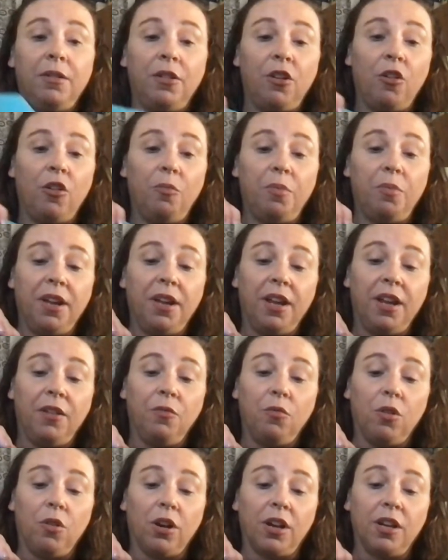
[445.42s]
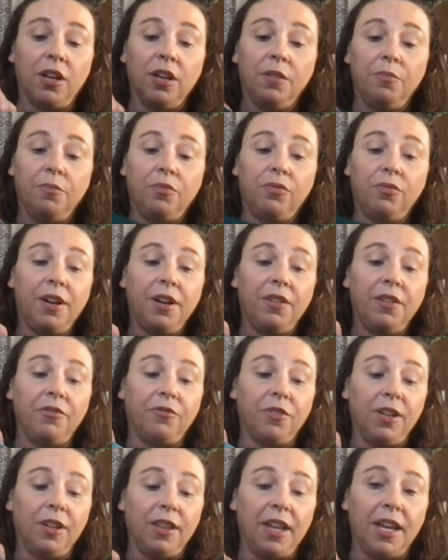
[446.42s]
to open it and work pretty
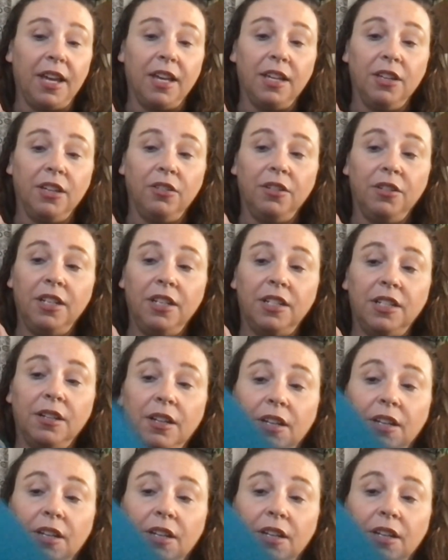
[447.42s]
freely. You'll need to